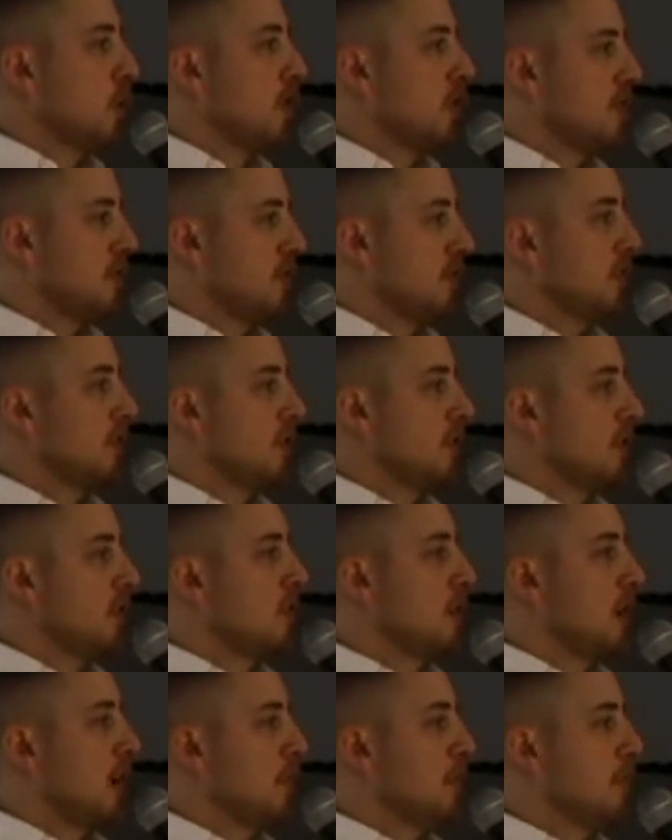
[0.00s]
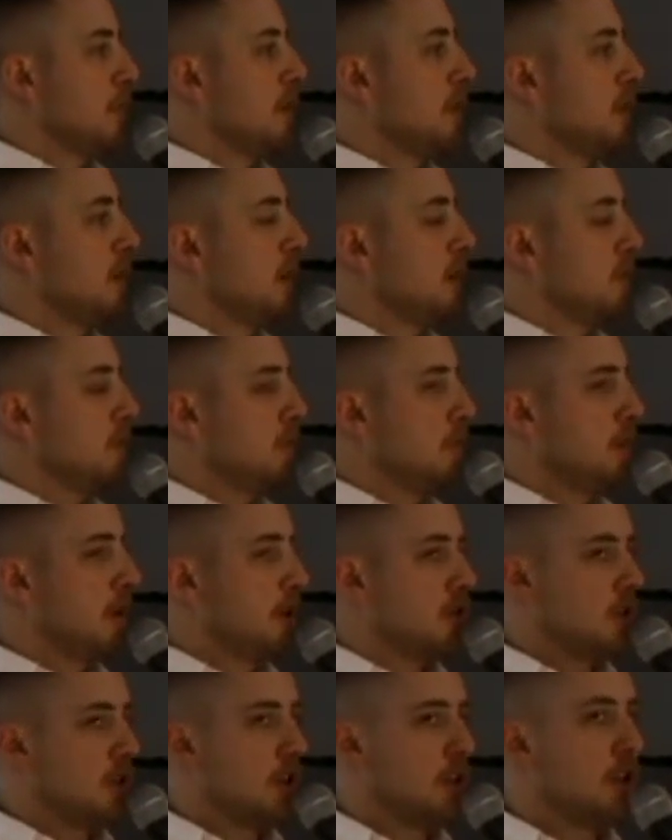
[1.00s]
more of the physical capabilities
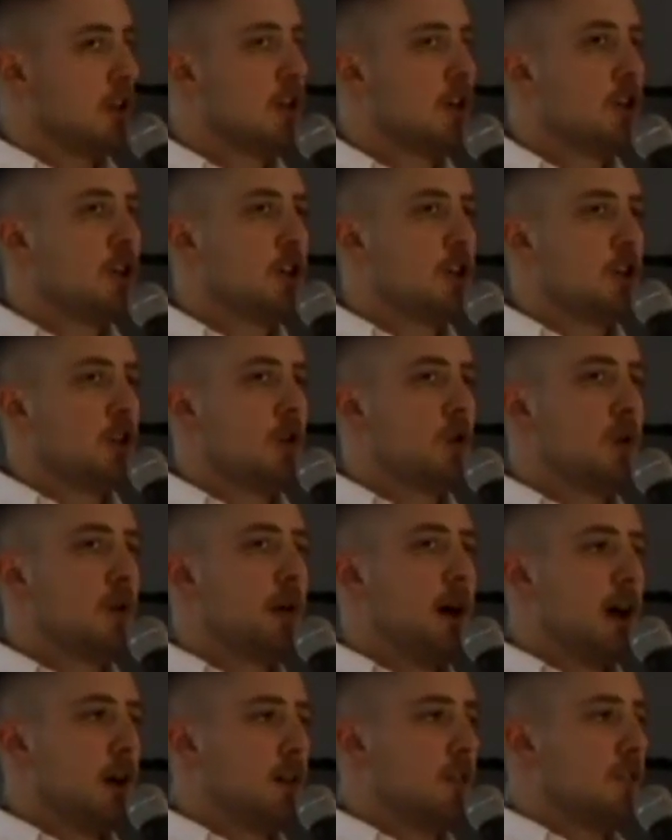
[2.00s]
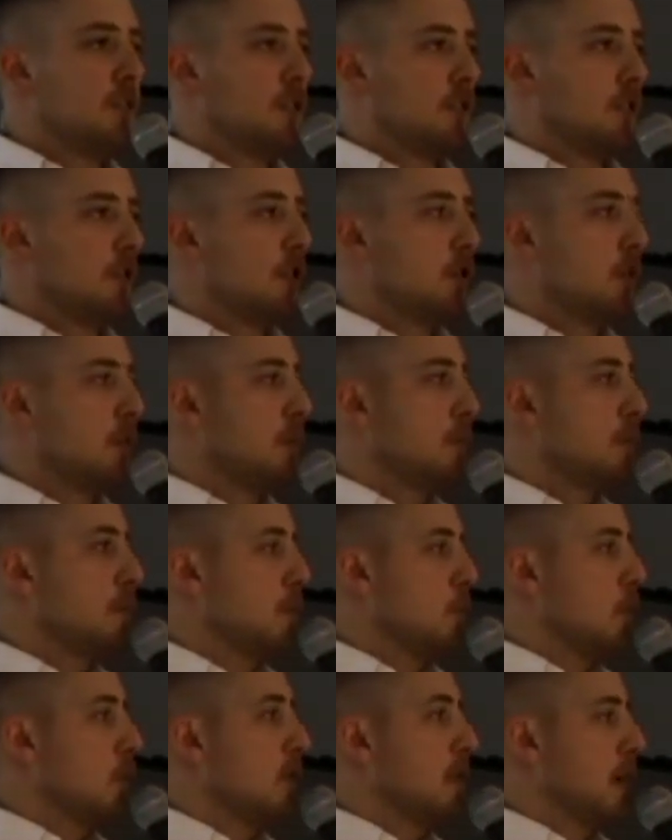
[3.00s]
diminishing, Lewy bodies is a little
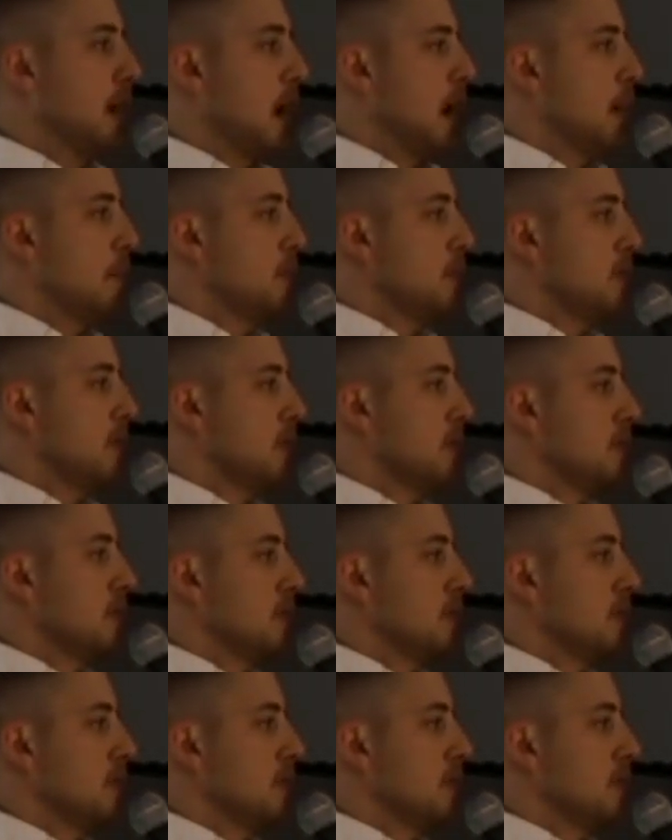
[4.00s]
bit more the opposite.